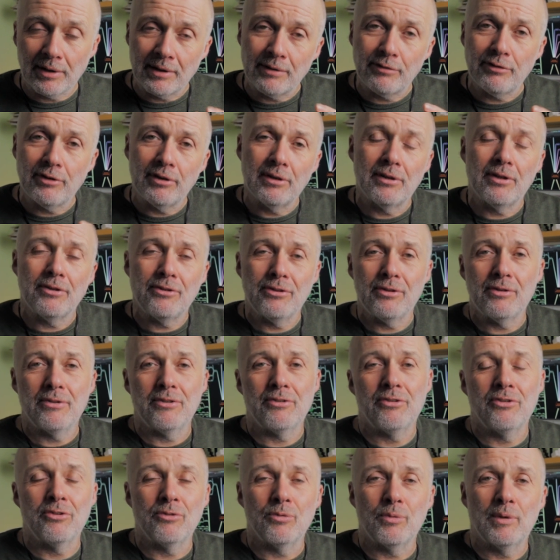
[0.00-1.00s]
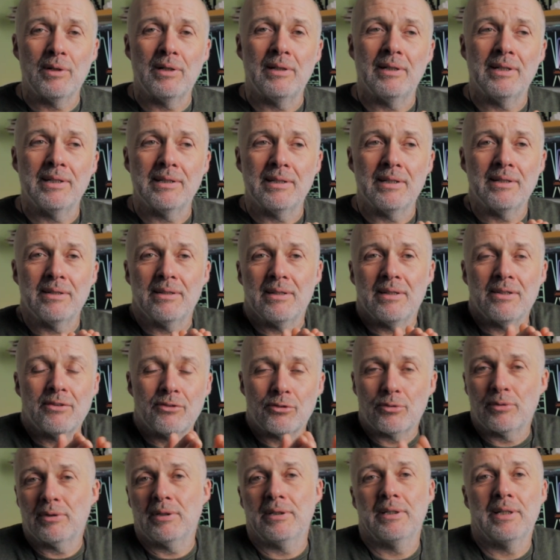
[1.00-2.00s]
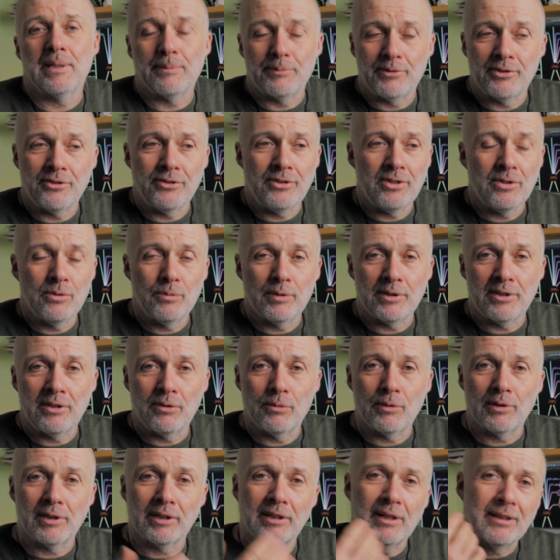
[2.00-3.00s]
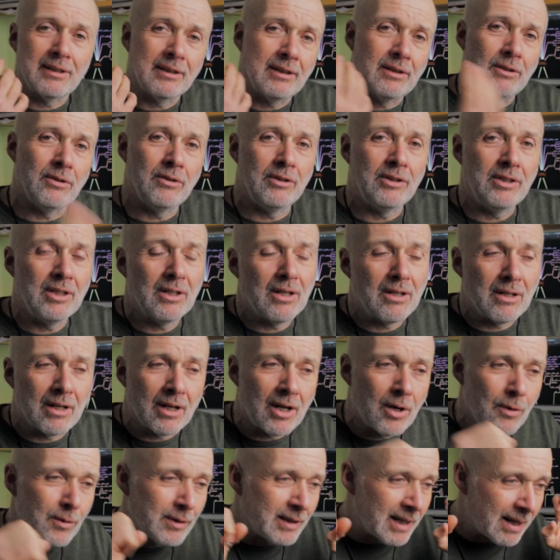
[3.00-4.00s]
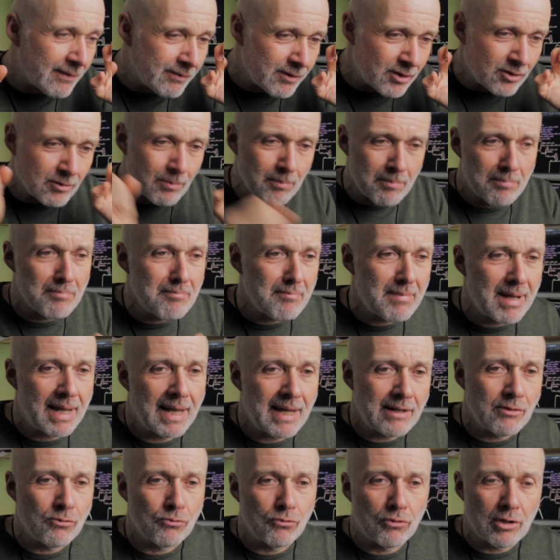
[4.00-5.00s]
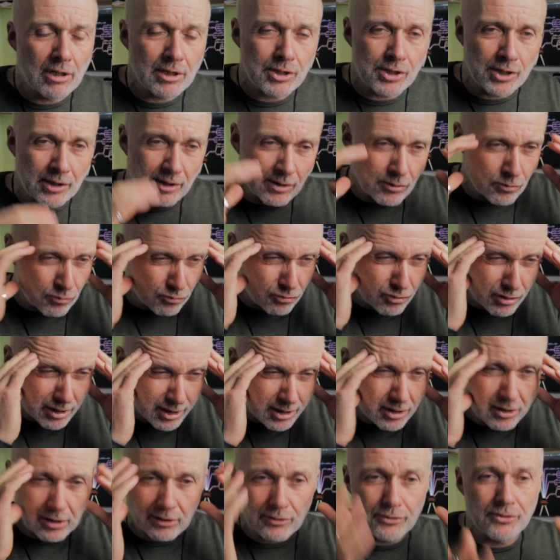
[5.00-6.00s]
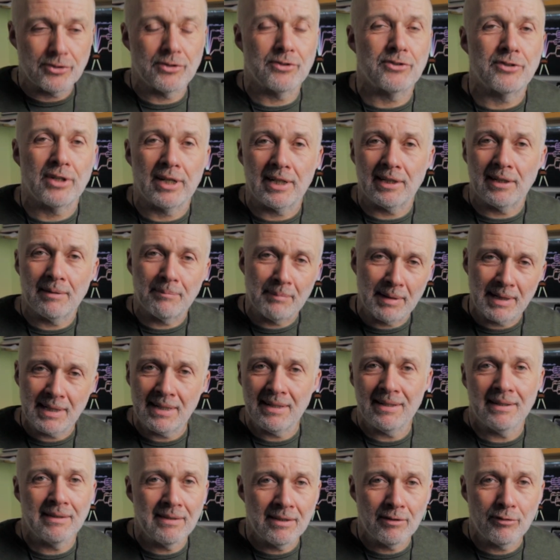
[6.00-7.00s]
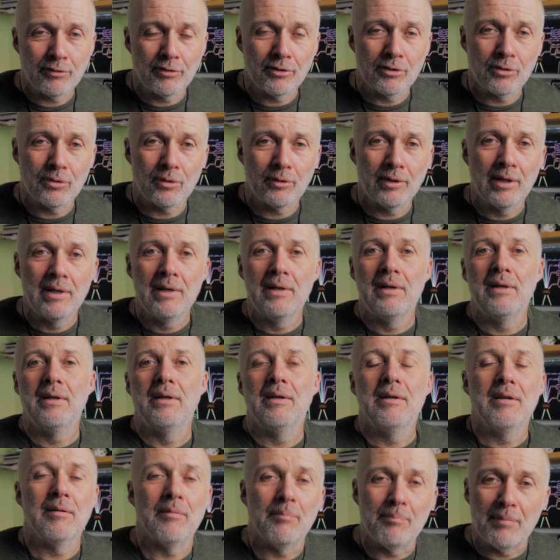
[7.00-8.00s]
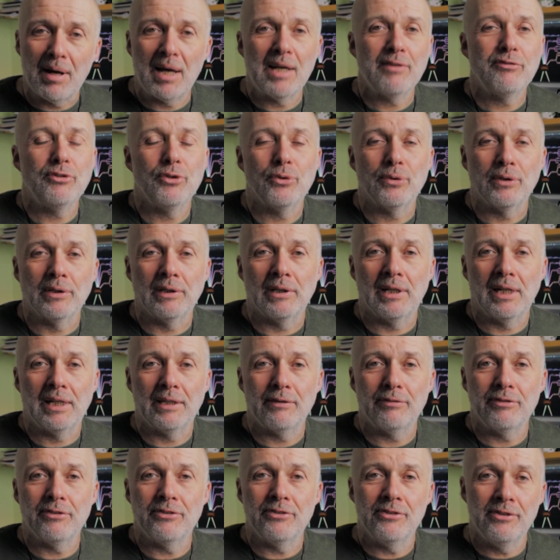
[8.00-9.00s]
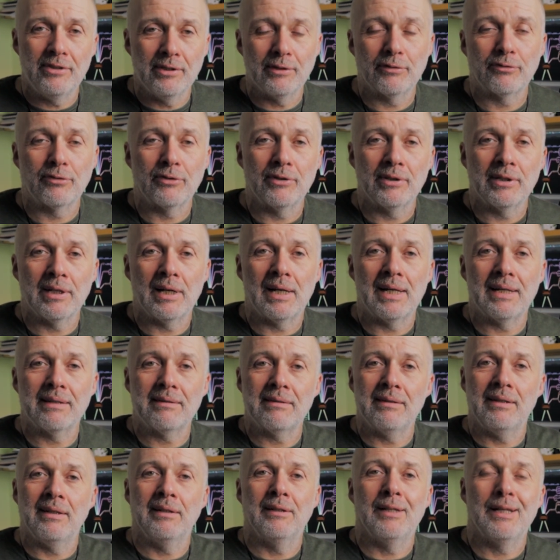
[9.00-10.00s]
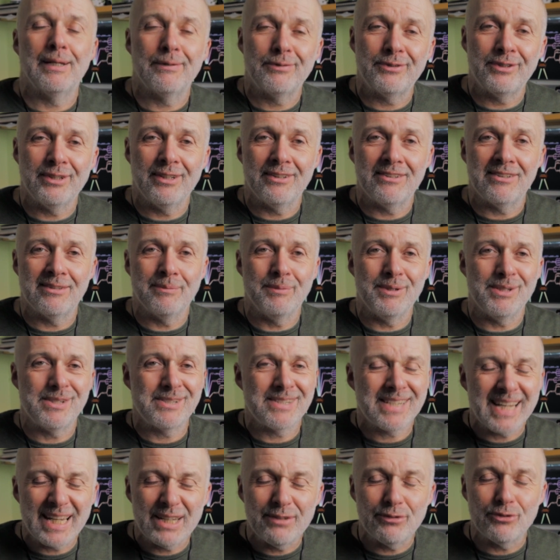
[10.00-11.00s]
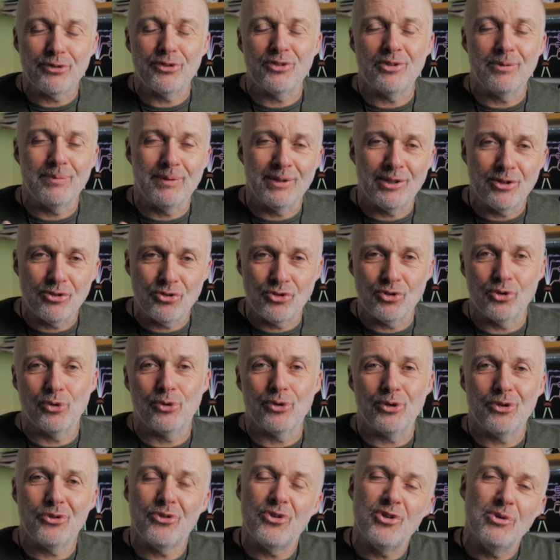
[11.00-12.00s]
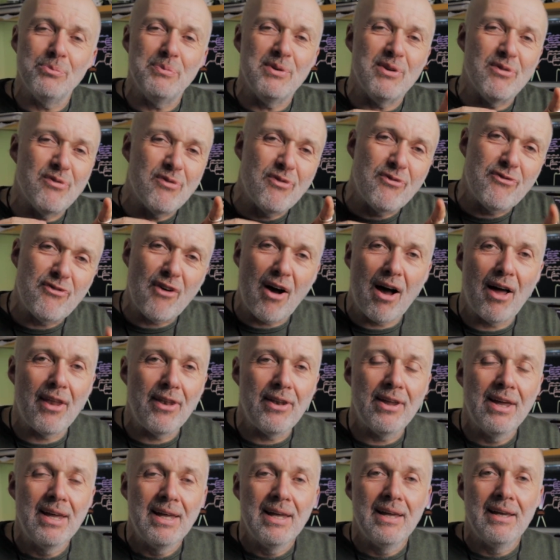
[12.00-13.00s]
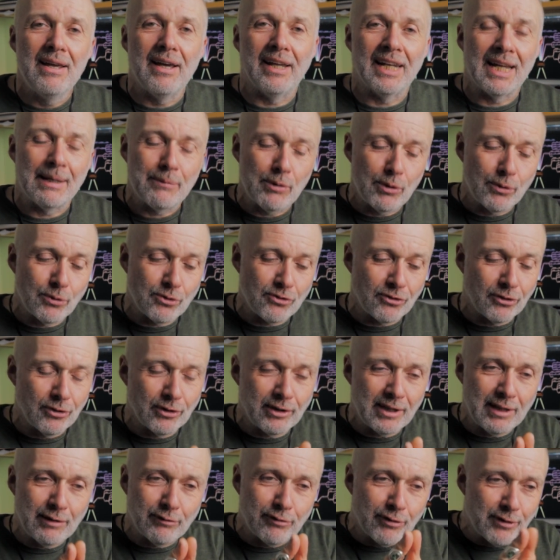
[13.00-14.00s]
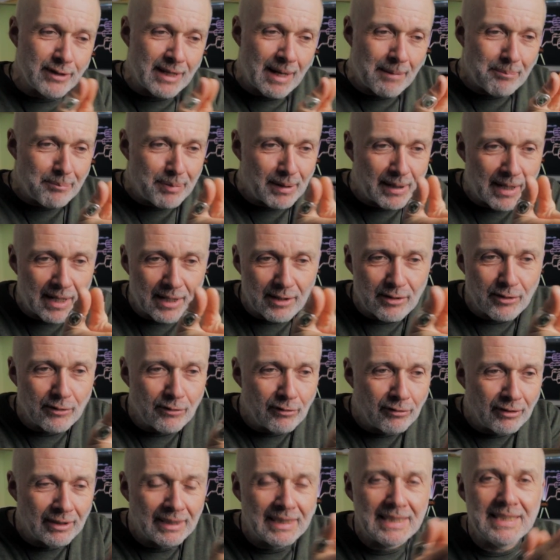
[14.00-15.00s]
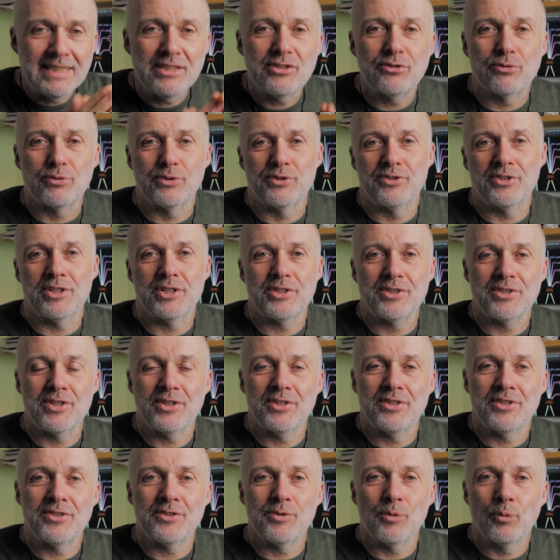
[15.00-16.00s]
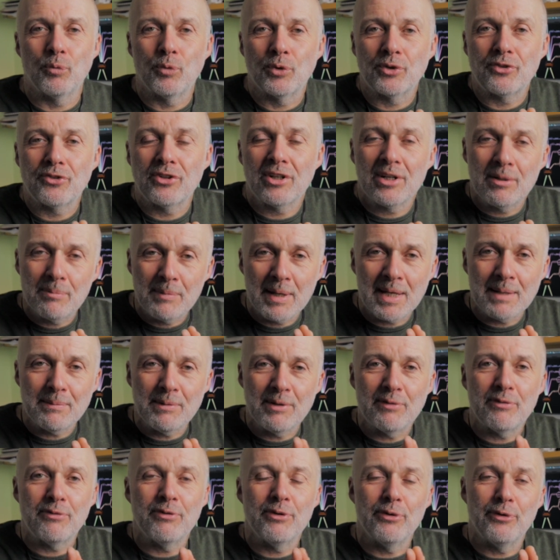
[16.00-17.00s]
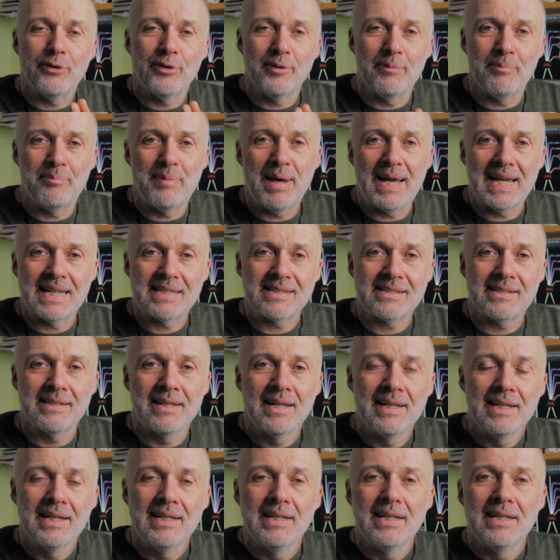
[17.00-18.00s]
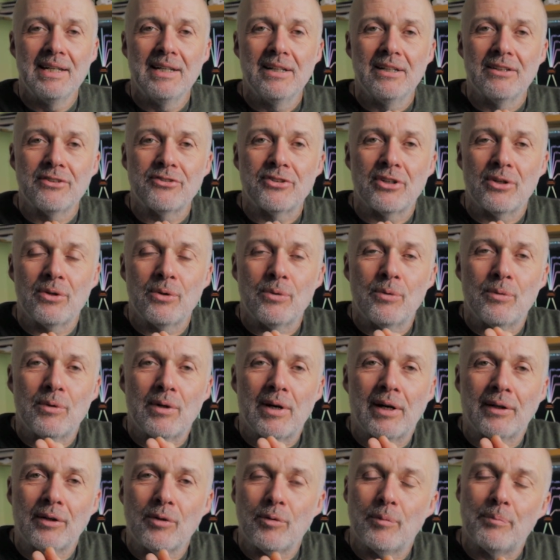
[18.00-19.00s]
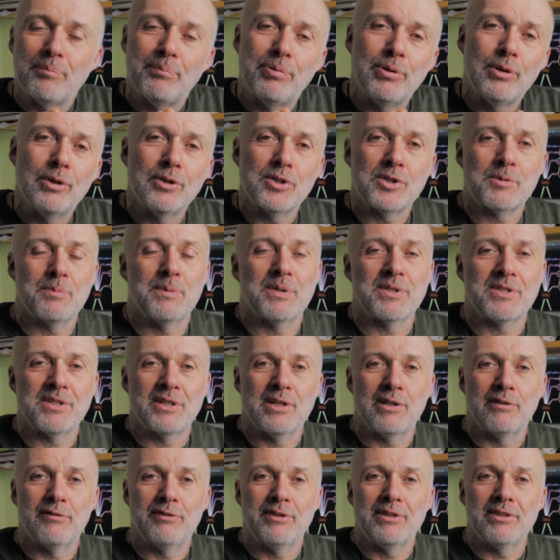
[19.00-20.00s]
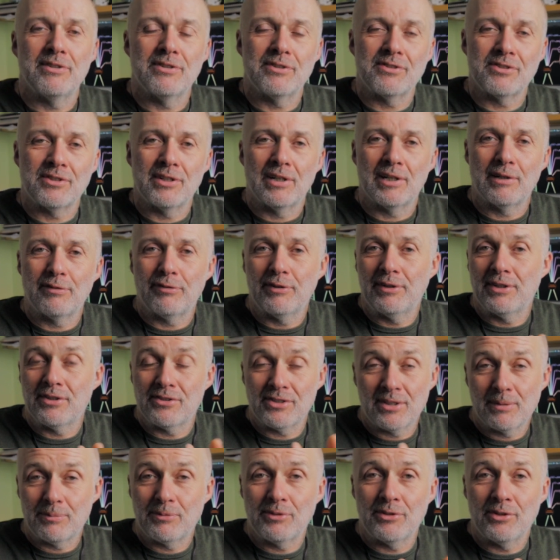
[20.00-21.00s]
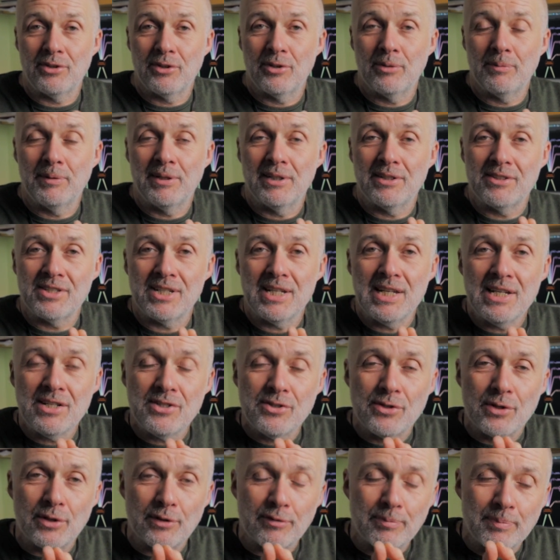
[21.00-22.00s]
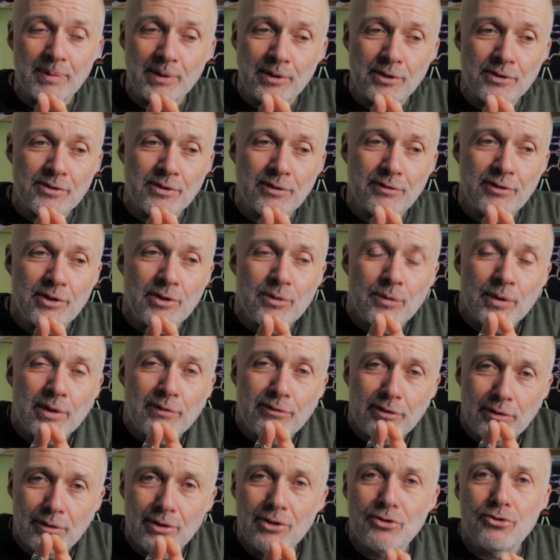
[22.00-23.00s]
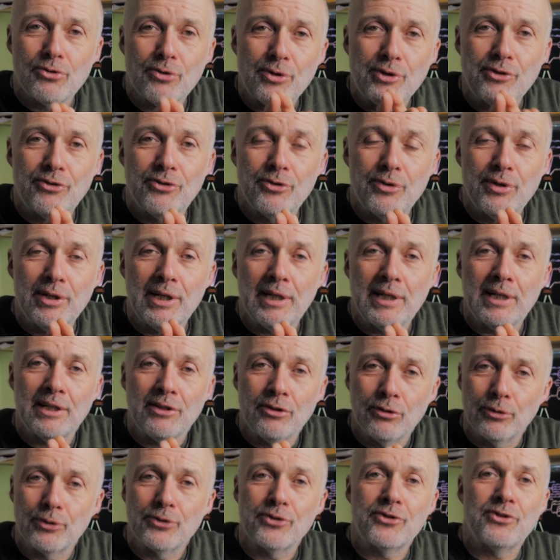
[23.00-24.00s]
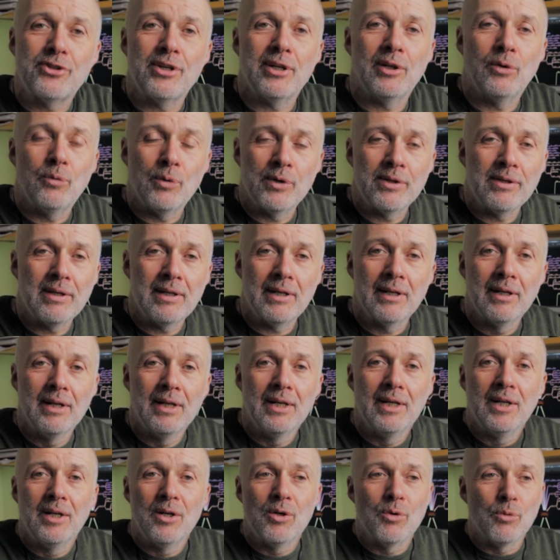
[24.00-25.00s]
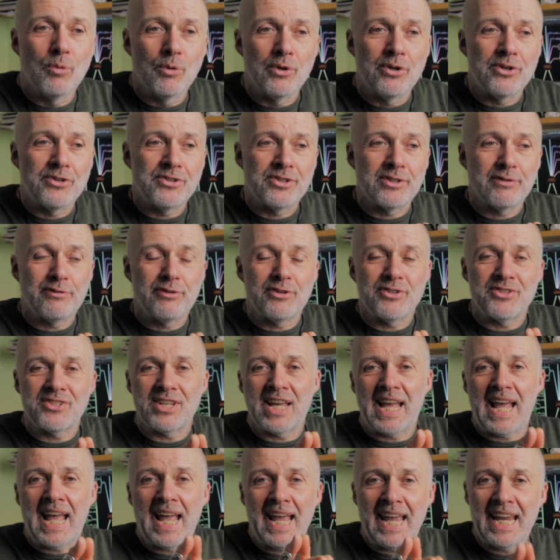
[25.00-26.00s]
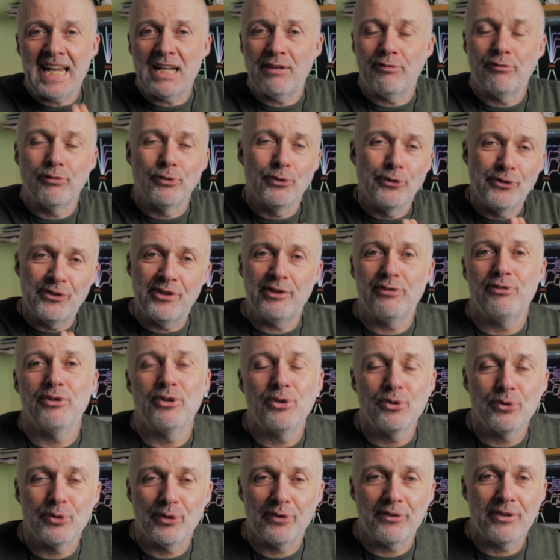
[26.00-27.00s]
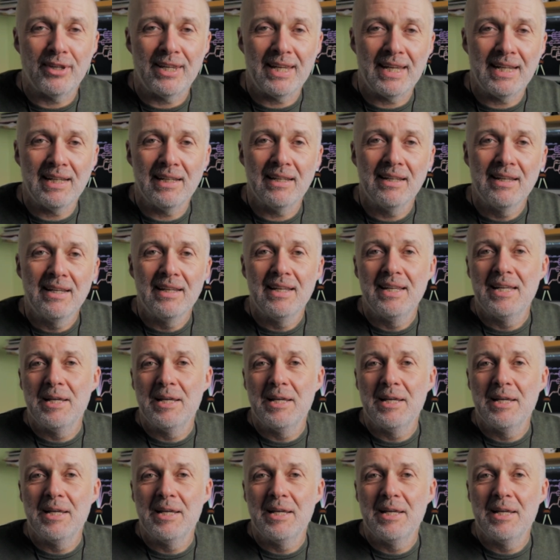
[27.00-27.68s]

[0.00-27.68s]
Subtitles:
you're going to do this as well, it's really up to you whether you want to kind of go gung-ho and have this mad rush in and really concentrate and make it difficult. My view on life is different. I think life's here to be savored, to be enjoyed, to be fun, and I'm always looking for that path of least resistance, what's going to make me feel the best. So I don't push myself into stuff, and it's up to you, but it's easier because if you enjoy doing it, you'll stick with it. Whereas if it's a hateful, difficult thing,